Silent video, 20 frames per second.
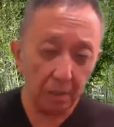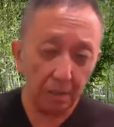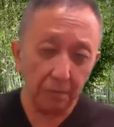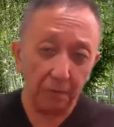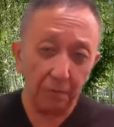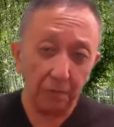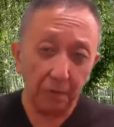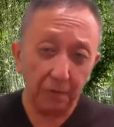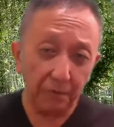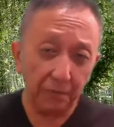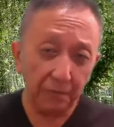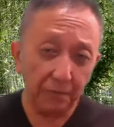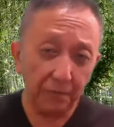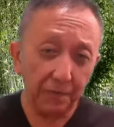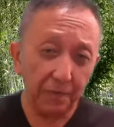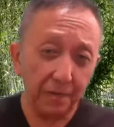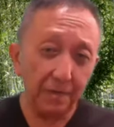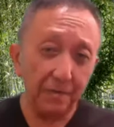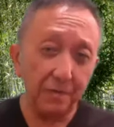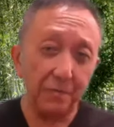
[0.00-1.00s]
with
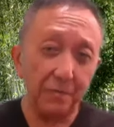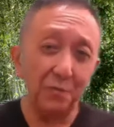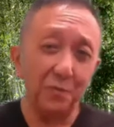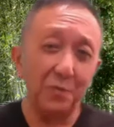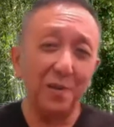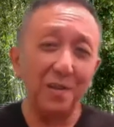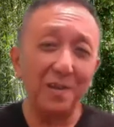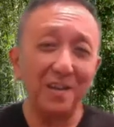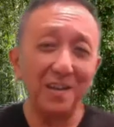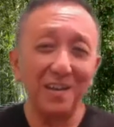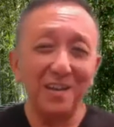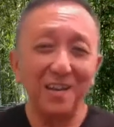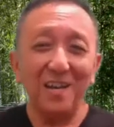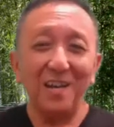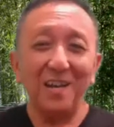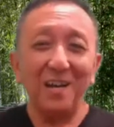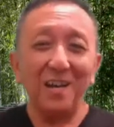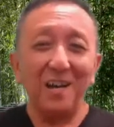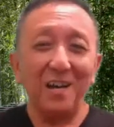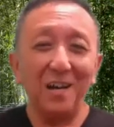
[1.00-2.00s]
with
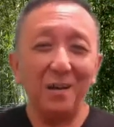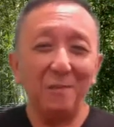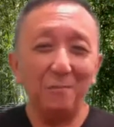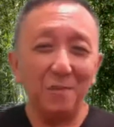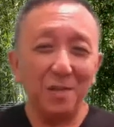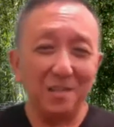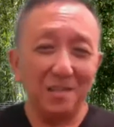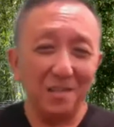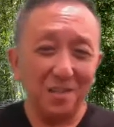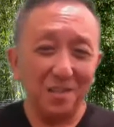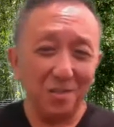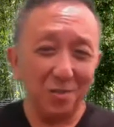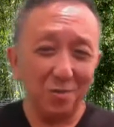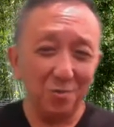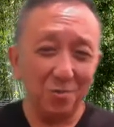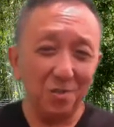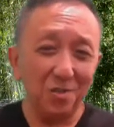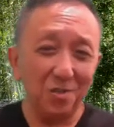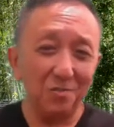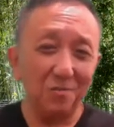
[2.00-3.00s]
but this
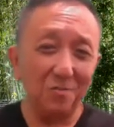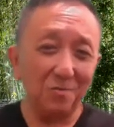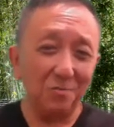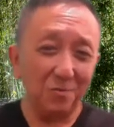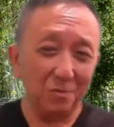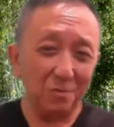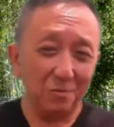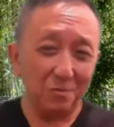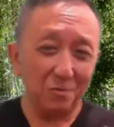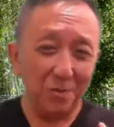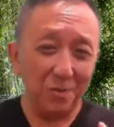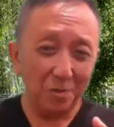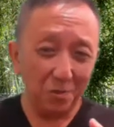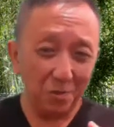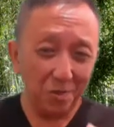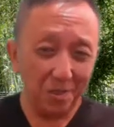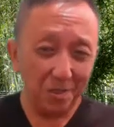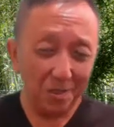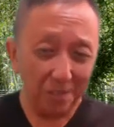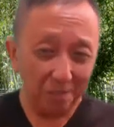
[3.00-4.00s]
YouTube will be
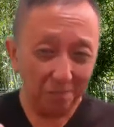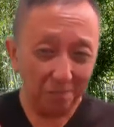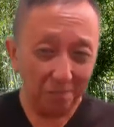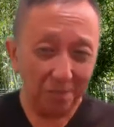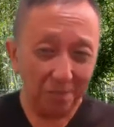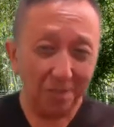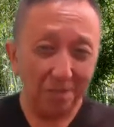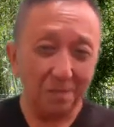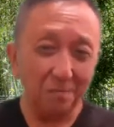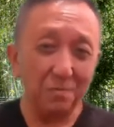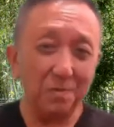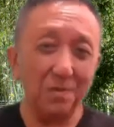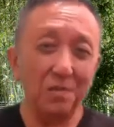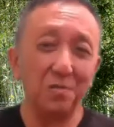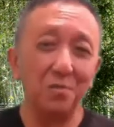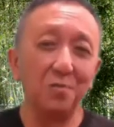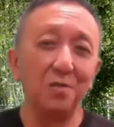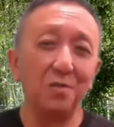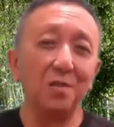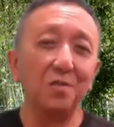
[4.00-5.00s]
going deeper and deeper
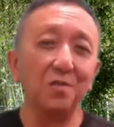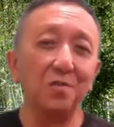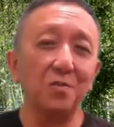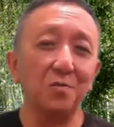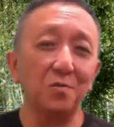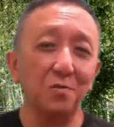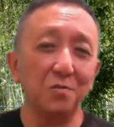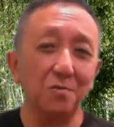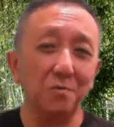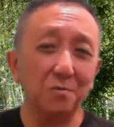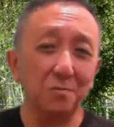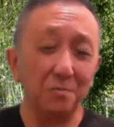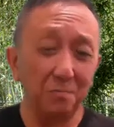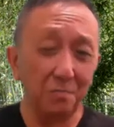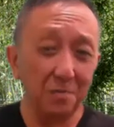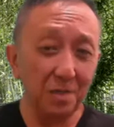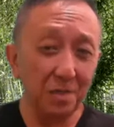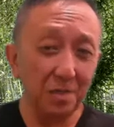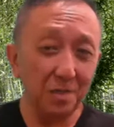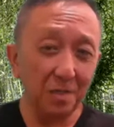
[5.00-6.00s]
into it. So
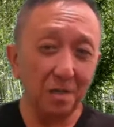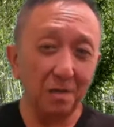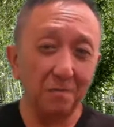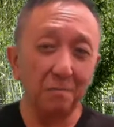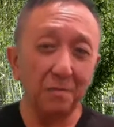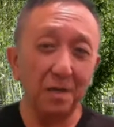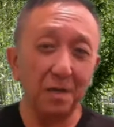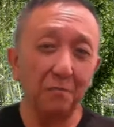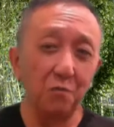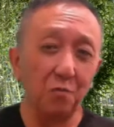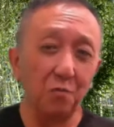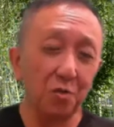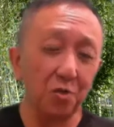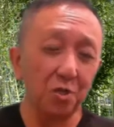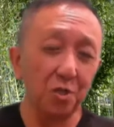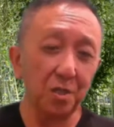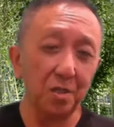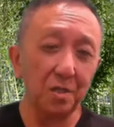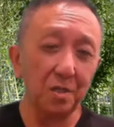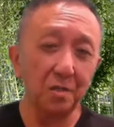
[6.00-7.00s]
please come back and
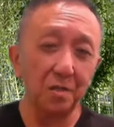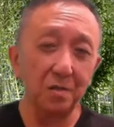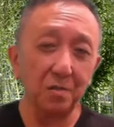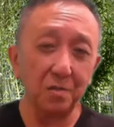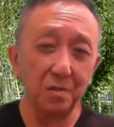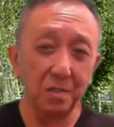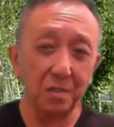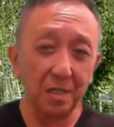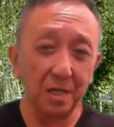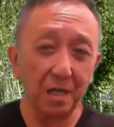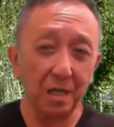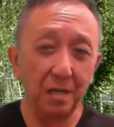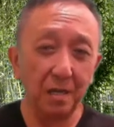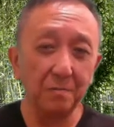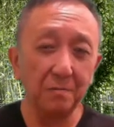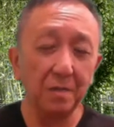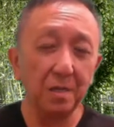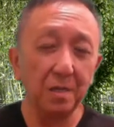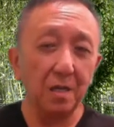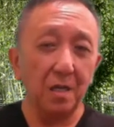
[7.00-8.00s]
watch it all the
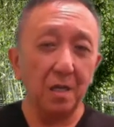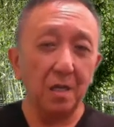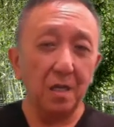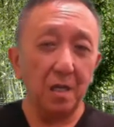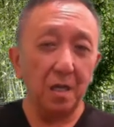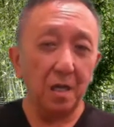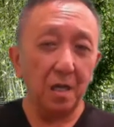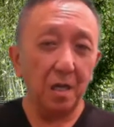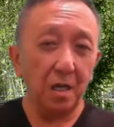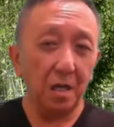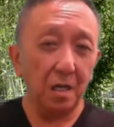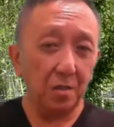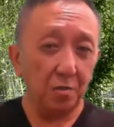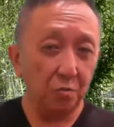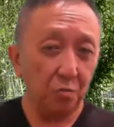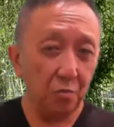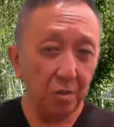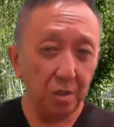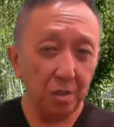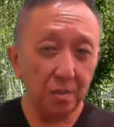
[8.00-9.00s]
time.
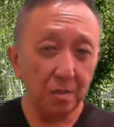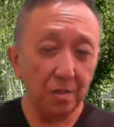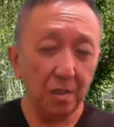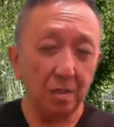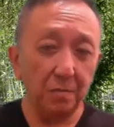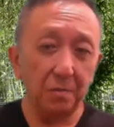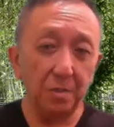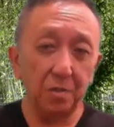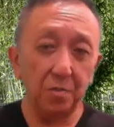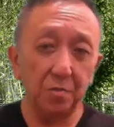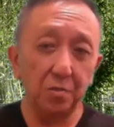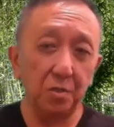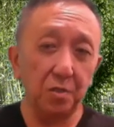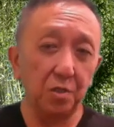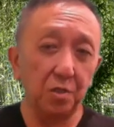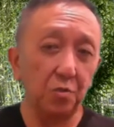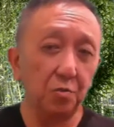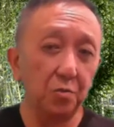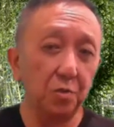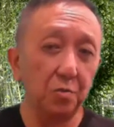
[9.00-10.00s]
Do subscribe into the
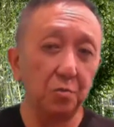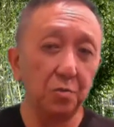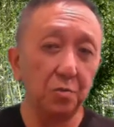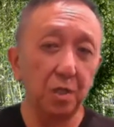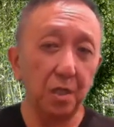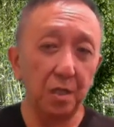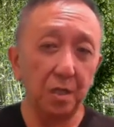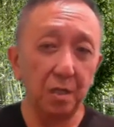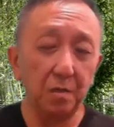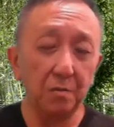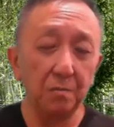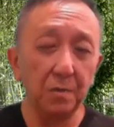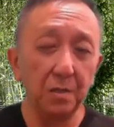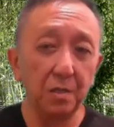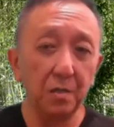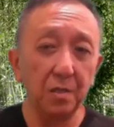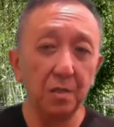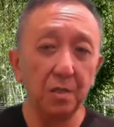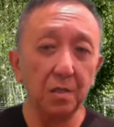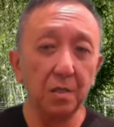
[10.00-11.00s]
YouTube channel,
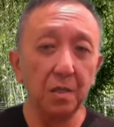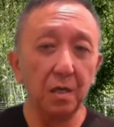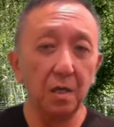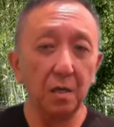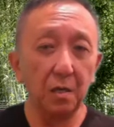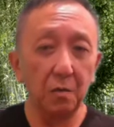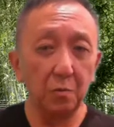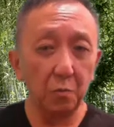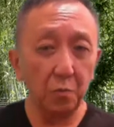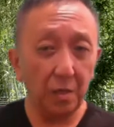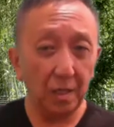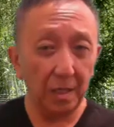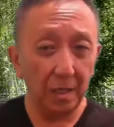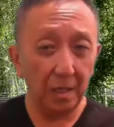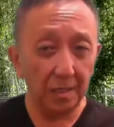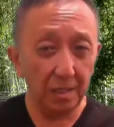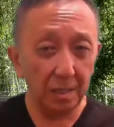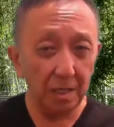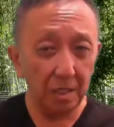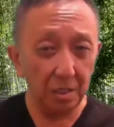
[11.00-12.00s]
because when I
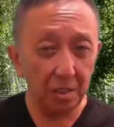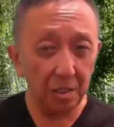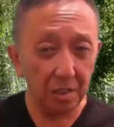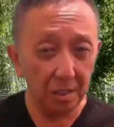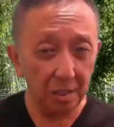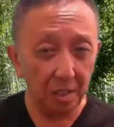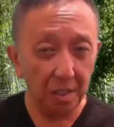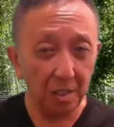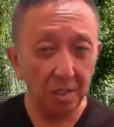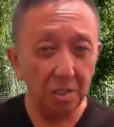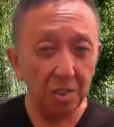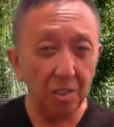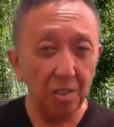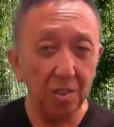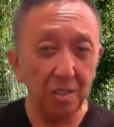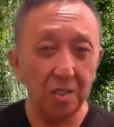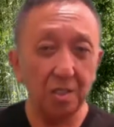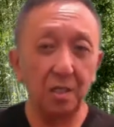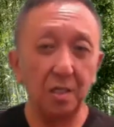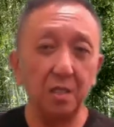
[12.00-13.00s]
say Xing
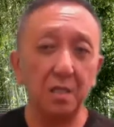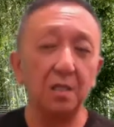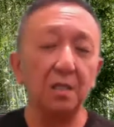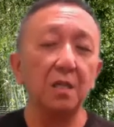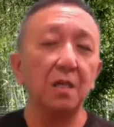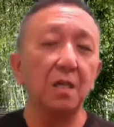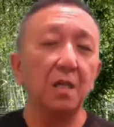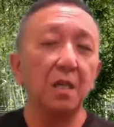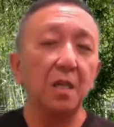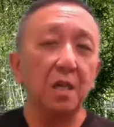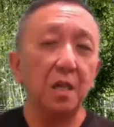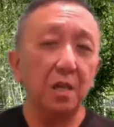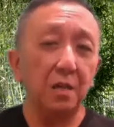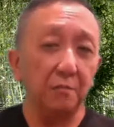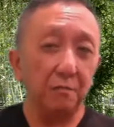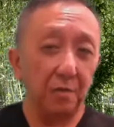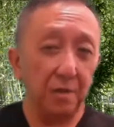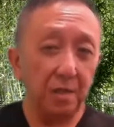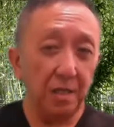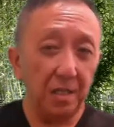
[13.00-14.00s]
Qi Shen,
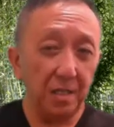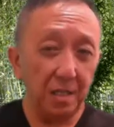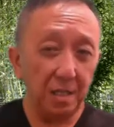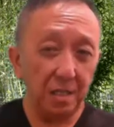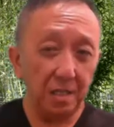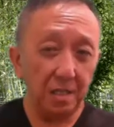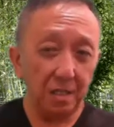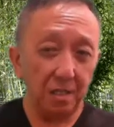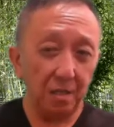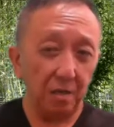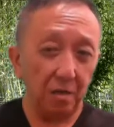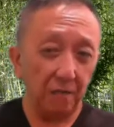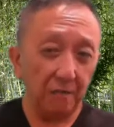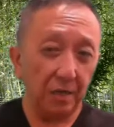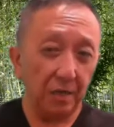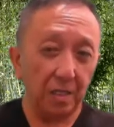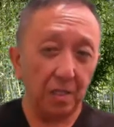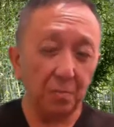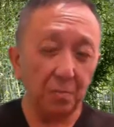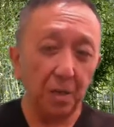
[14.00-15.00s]
it really needs a lot of
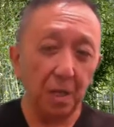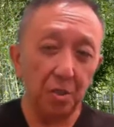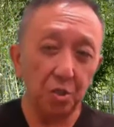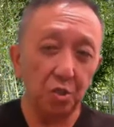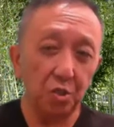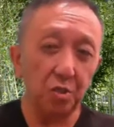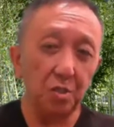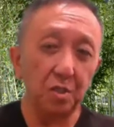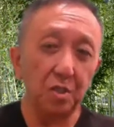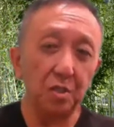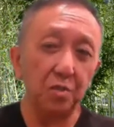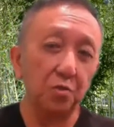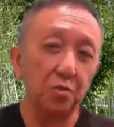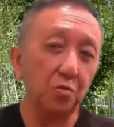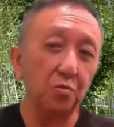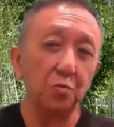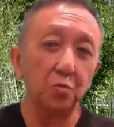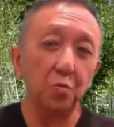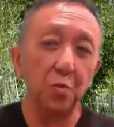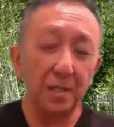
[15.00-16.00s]
expansion
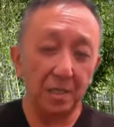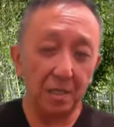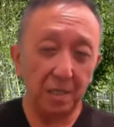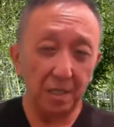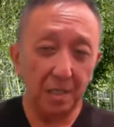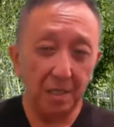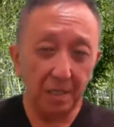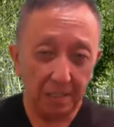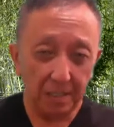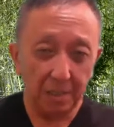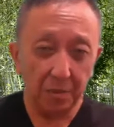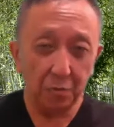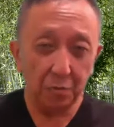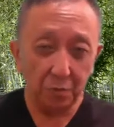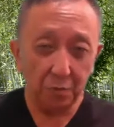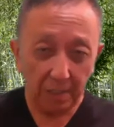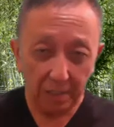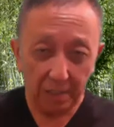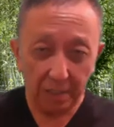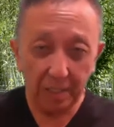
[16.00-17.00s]
into what it
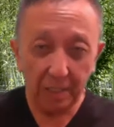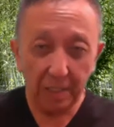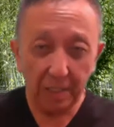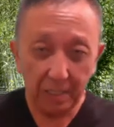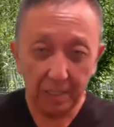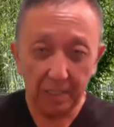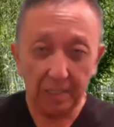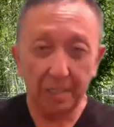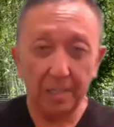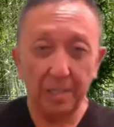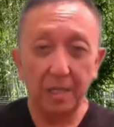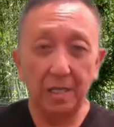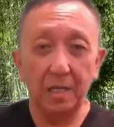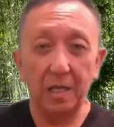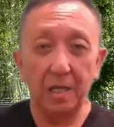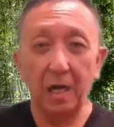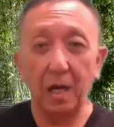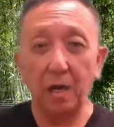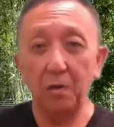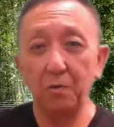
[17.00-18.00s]
really is and
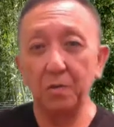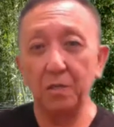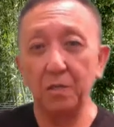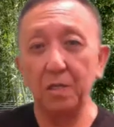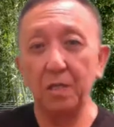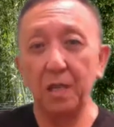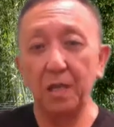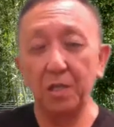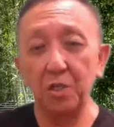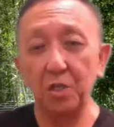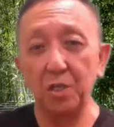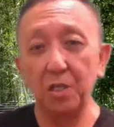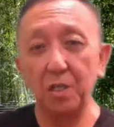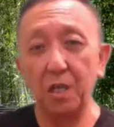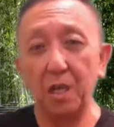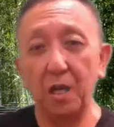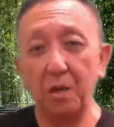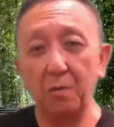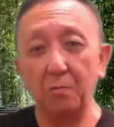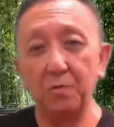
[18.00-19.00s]
how it actually
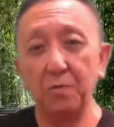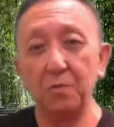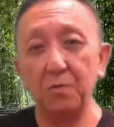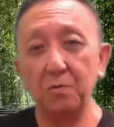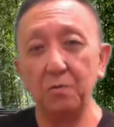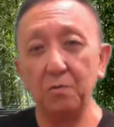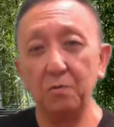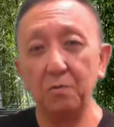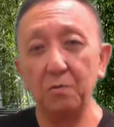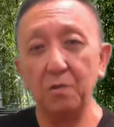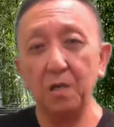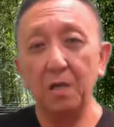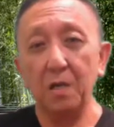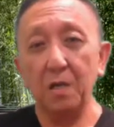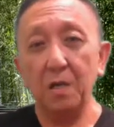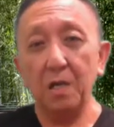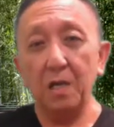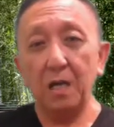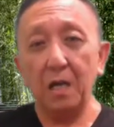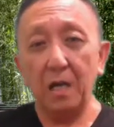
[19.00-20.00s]
helps to
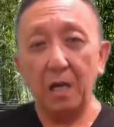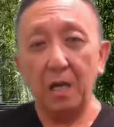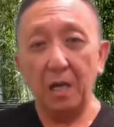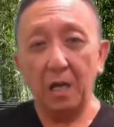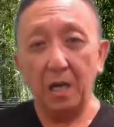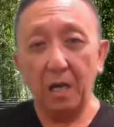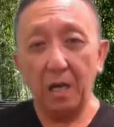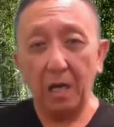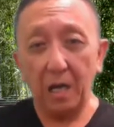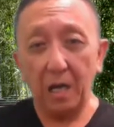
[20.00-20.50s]
uh,